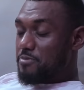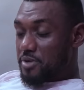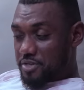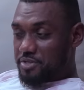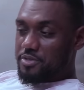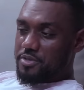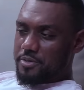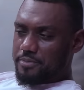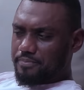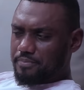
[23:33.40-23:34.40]
What did you
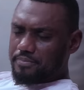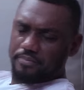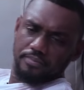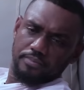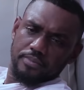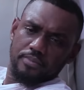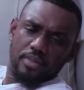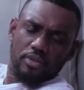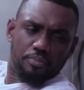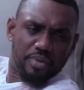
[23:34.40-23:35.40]
do?
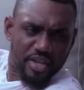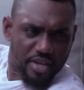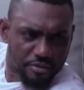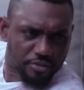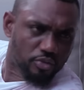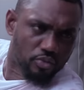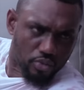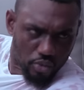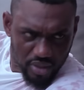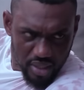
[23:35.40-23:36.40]
You behaved
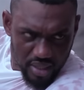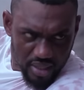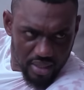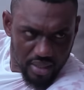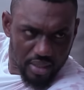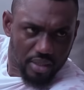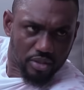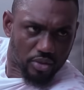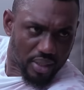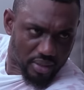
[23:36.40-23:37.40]
rudely
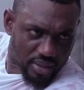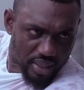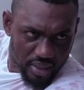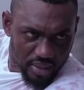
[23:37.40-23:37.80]
to Auntie